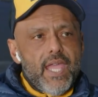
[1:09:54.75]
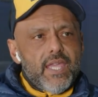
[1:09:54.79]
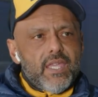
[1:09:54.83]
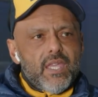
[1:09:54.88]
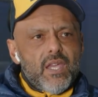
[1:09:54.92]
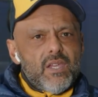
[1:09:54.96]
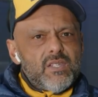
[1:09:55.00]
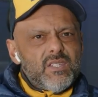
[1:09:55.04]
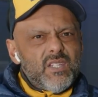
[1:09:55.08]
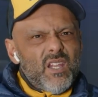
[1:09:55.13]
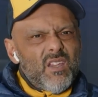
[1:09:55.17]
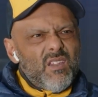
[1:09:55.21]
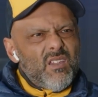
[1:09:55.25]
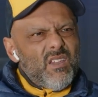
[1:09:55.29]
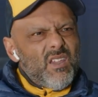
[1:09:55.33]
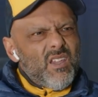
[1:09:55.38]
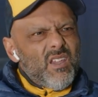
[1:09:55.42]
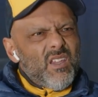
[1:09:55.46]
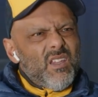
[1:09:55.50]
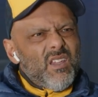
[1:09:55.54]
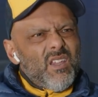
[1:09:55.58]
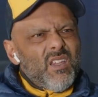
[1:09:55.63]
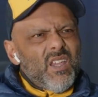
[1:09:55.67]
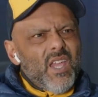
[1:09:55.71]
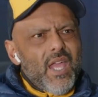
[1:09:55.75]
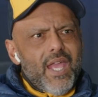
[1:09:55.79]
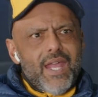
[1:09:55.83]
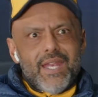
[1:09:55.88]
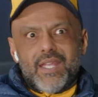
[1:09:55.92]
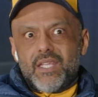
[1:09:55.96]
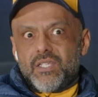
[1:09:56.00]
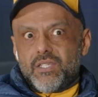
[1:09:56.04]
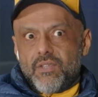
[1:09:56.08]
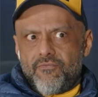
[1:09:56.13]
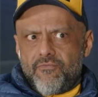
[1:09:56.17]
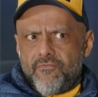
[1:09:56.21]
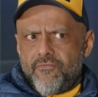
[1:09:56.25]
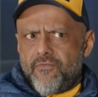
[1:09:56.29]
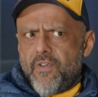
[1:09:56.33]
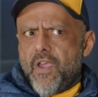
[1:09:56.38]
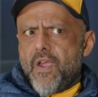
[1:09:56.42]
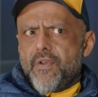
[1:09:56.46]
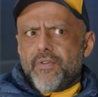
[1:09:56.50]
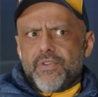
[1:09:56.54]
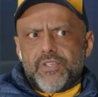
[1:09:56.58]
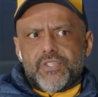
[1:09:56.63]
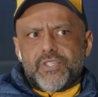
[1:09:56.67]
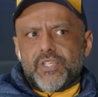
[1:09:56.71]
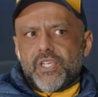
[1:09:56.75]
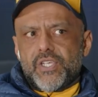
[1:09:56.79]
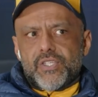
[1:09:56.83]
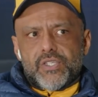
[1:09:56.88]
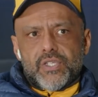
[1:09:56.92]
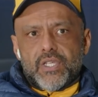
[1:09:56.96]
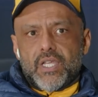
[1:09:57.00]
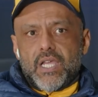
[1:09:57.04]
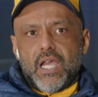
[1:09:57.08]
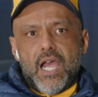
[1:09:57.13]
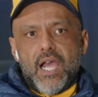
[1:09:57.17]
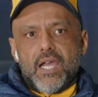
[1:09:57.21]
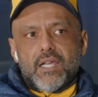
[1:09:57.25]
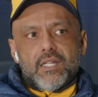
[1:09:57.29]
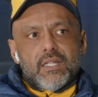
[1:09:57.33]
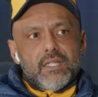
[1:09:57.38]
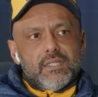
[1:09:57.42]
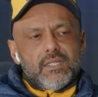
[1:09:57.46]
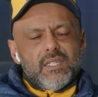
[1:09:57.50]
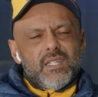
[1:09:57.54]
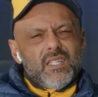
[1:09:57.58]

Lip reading: He goes, and he's a very seasoned car collector.